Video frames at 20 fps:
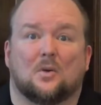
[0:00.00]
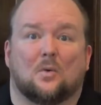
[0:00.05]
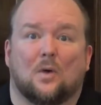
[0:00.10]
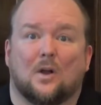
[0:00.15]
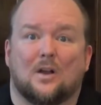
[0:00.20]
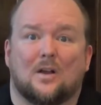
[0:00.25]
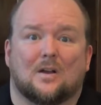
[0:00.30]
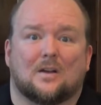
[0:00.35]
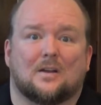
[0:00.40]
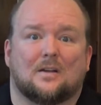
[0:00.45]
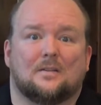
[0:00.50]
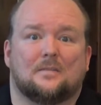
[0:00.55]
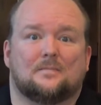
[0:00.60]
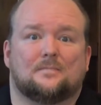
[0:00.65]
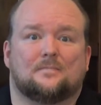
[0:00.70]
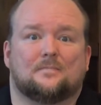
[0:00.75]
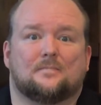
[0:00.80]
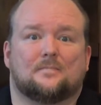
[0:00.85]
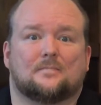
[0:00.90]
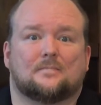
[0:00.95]
to work.
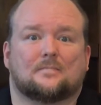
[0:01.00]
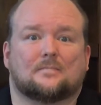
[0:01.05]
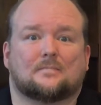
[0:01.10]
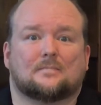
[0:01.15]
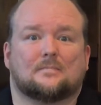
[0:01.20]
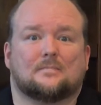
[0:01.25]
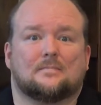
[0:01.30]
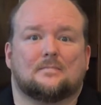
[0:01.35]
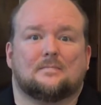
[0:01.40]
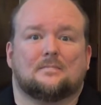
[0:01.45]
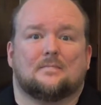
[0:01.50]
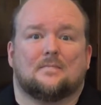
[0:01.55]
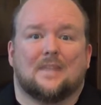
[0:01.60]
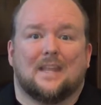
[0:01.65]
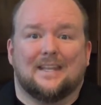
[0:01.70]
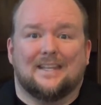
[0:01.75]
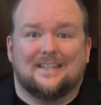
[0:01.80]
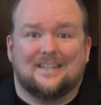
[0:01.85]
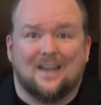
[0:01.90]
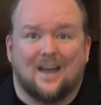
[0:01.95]

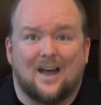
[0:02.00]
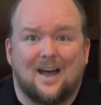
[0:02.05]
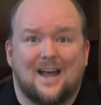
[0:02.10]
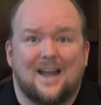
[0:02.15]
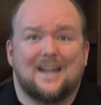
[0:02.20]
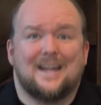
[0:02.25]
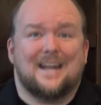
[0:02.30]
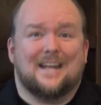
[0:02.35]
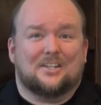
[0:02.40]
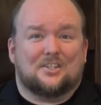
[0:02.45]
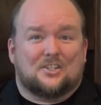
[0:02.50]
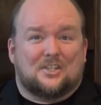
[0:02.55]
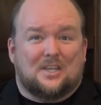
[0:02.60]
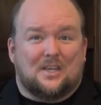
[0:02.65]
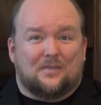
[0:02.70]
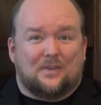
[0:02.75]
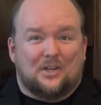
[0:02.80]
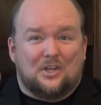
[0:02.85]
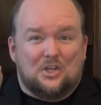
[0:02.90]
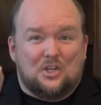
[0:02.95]
God has
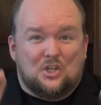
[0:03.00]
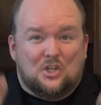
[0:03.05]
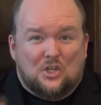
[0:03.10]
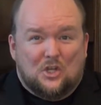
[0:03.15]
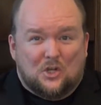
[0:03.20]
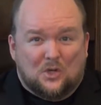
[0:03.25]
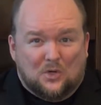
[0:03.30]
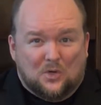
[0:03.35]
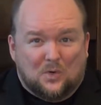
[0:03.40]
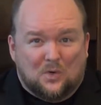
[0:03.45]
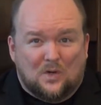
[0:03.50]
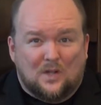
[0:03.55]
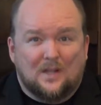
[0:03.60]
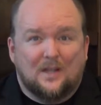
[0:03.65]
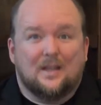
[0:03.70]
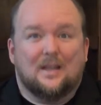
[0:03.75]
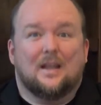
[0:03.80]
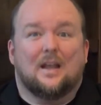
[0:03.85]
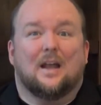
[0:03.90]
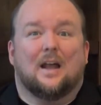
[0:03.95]
given you
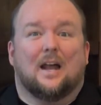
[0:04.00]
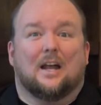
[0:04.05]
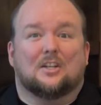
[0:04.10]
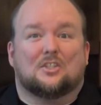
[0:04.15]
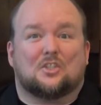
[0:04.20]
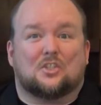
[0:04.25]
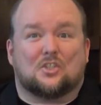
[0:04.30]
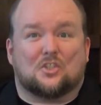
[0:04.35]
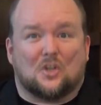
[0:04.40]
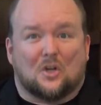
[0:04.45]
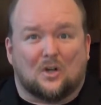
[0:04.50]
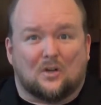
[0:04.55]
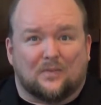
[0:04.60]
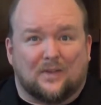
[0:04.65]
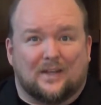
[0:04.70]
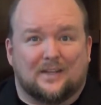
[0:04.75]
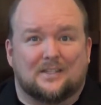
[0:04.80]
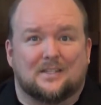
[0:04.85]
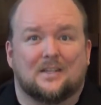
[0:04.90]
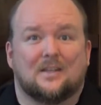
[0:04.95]
a
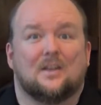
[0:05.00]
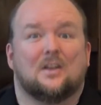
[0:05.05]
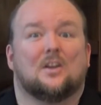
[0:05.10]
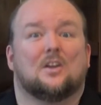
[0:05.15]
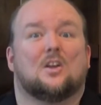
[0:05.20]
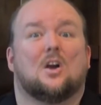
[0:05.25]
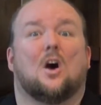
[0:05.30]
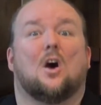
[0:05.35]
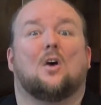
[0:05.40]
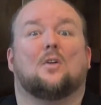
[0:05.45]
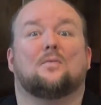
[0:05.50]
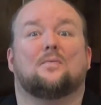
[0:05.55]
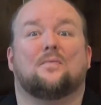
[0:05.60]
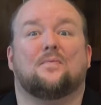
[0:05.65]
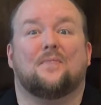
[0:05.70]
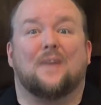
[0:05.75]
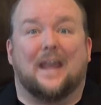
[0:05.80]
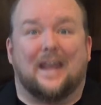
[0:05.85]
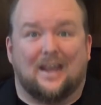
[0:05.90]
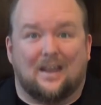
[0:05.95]
servant called
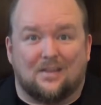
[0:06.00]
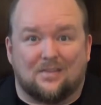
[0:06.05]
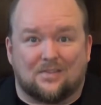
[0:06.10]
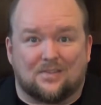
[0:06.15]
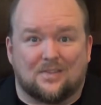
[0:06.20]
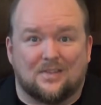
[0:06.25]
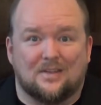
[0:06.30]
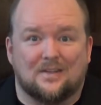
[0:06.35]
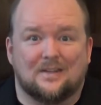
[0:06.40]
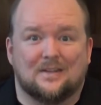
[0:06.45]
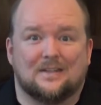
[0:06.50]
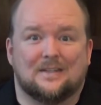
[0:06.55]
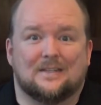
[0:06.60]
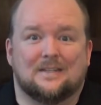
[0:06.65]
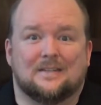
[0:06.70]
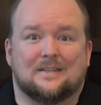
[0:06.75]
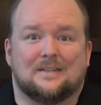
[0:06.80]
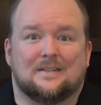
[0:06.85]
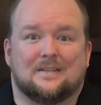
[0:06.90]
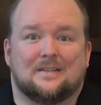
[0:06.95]
faith.
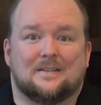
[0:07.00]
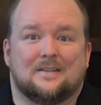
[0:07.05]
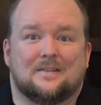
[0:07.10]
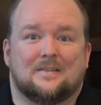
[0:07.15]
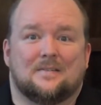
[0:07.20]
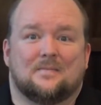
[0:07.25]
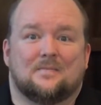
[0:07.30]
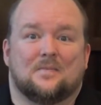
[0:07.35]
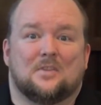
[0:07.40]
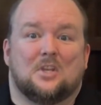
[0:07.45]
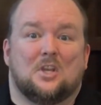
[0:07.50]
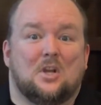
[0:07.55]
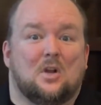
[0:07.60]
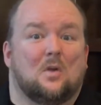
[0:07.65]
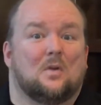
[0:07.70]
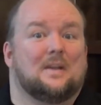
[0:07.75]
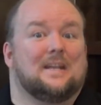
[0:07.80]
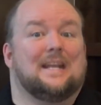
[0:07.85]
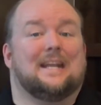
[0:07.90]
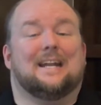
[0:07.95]
You
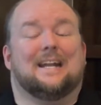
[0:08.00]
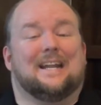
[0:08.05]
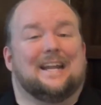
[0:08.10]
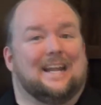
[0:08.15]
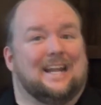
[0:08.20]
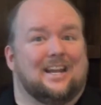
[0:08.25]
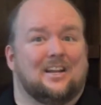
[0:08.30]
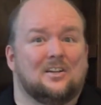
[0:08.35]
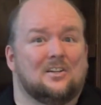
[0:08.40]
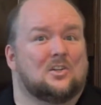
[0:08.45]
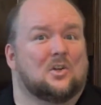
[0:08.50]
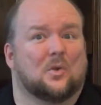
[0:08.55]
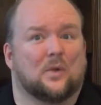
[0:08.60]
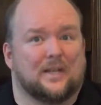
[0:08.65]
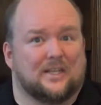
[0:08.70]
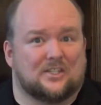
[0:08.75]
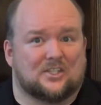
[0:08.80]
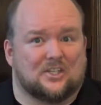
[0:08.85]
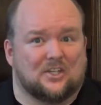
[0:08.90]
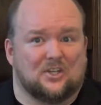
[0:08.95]
don't need an
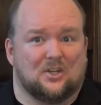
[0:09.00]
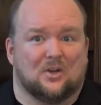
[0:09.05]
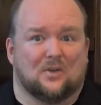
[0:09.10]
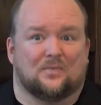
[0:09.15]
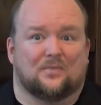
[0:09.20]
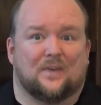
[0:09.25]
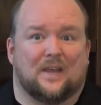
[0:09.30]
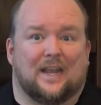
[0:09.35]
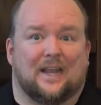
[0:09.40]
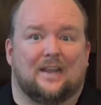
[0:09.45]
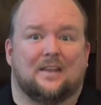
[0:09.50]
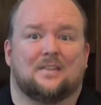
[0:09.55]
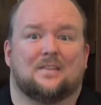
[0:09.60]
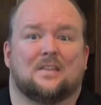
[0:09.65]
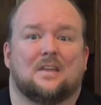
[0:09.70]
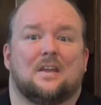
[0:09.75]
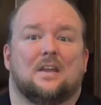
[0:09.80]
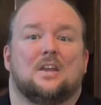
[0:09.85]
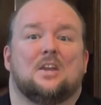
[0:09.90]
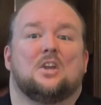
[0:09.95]
increase in your
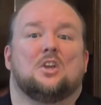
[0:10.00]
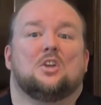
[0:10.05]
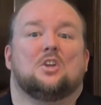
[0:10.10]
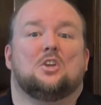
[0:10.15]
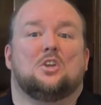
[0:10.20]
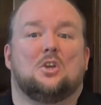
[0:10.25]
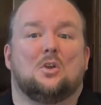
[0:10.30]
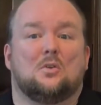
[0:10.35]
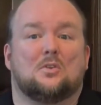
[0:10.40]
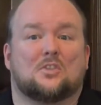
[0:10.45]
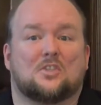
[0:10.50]
faith. You